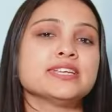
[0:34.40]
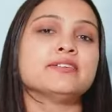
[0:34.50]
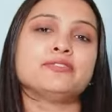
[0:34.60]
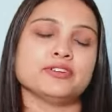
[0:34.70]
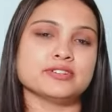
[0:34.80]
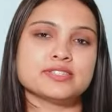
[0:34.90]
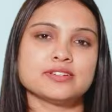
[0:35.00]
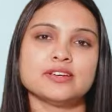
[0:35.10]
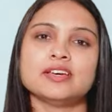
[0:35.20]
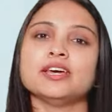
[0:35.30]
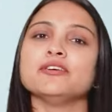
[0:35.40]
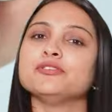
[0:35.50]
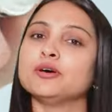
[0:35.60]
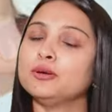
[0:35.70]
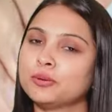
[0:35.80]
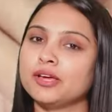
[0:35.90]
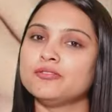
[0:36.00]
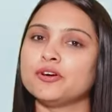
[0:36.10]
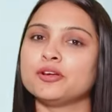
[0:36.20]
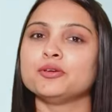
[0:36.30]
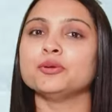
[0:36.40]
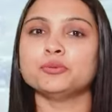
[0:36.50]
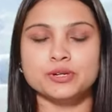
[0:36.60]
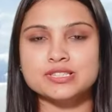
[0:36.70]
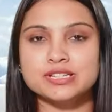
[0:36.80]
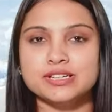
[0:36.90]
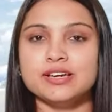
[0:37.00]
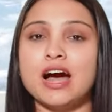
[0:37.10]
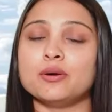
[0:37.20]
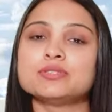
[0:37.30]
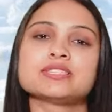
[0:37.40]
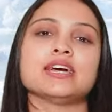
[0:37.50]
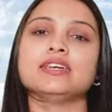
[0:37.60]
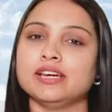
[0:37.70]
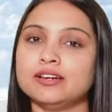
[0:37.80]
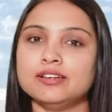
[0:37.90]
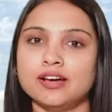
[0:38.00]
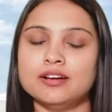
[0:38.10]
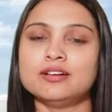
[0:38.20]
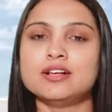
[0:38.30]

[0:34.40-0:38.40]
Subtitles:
thing first, if you're looking for a university outside India,